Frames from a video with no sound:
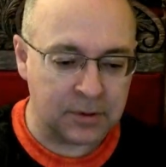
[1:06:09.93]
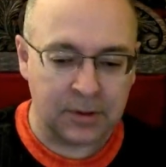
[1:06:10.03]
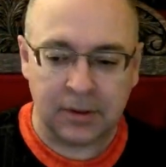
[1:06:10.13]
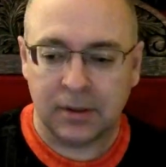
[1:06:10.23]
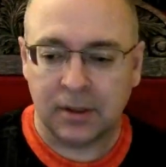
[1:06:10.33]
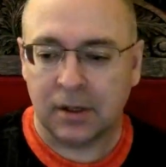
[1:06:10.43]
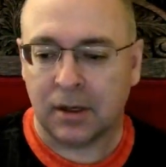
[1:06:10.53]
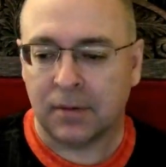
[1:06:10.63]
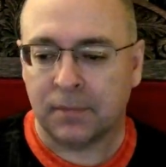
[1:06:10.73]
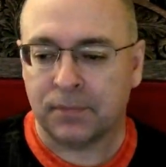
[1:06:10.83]
And
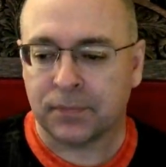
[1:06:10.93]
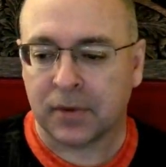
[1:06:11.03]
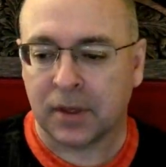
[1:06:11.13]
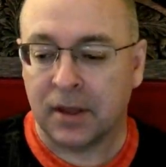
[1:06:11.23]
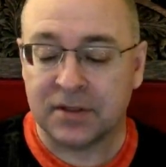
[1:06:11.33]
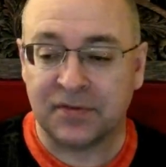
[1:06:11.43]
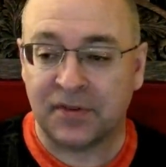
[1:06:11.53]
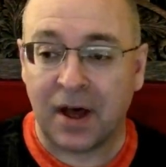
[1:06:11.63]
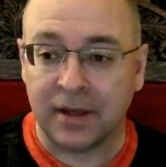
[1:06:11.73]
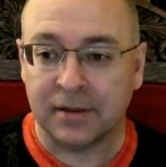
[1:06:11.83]
that's fine.
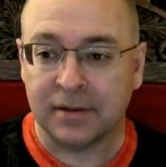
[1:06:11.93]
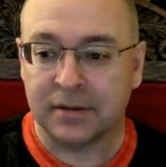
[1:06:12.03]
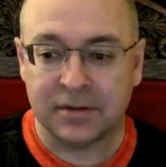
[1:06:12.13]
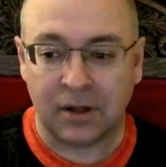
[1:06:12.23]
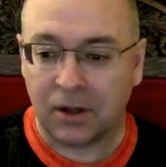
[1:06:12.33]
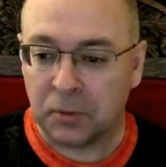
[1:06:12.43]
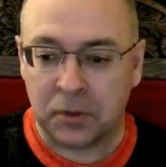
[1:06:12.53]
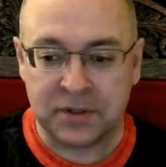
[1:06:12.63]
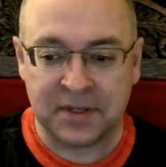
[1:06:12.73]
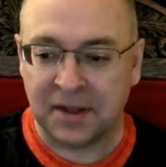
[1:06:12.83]
It's 100%
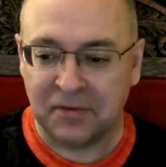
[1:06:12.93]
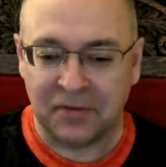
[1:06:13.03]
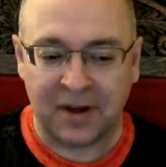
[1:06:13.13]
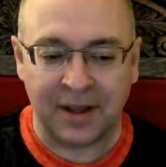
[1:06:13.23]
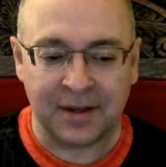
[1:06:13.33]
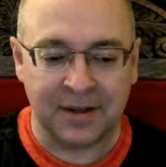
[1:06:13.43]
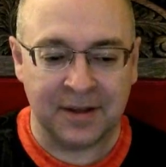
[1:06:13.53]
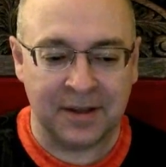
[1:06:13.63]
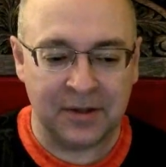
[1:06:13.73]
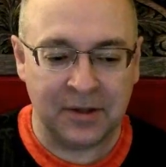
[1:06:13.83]
fine. You
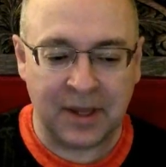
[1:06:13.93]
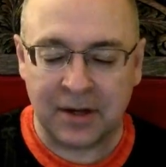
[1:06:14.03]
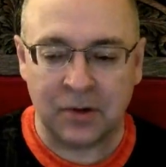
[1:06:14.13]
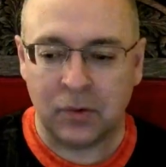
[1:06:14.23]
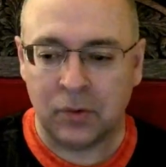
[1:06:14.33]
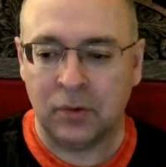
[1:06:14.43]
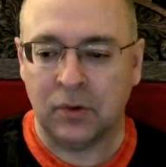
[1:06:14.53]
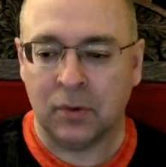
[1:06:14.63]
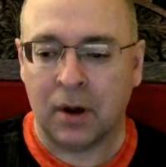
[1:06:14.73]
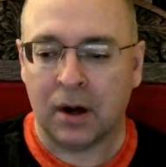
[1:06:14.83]
got to know who you
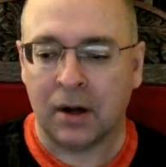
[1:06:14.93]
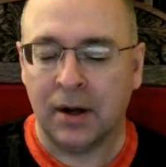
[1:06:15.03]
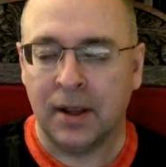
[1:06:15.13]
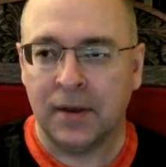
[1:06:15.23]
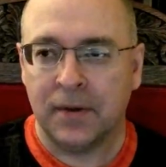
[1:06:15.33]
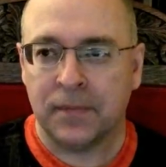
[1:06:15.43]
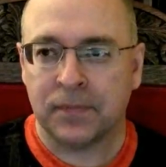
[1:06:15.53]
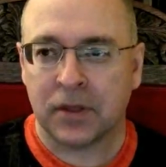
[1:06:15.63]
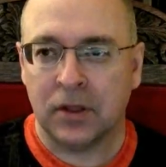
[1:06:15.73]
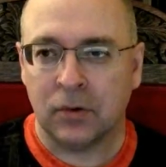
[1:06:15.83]
are in
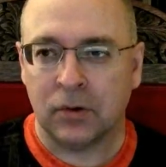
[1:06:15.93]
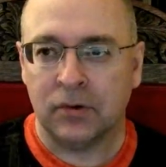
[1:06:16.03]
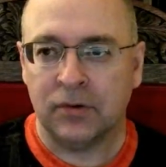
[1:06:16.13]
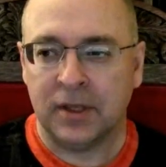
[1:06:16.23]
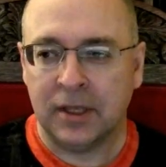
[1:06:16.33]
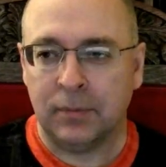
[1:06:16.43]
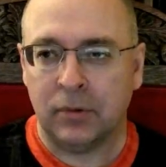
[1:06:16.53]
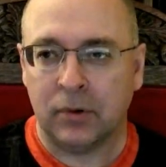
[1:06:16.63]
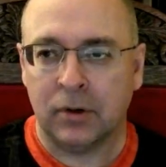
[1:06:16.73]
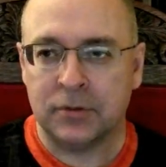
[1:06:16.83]
order to keep your
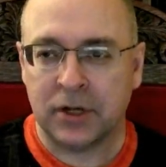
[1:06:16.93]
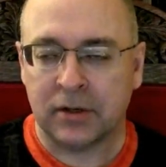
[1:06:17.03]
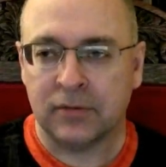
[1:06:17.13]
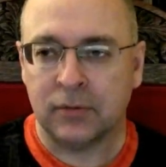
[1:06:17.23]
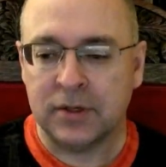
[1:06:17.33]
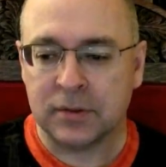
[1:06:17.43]
objectives reasonable.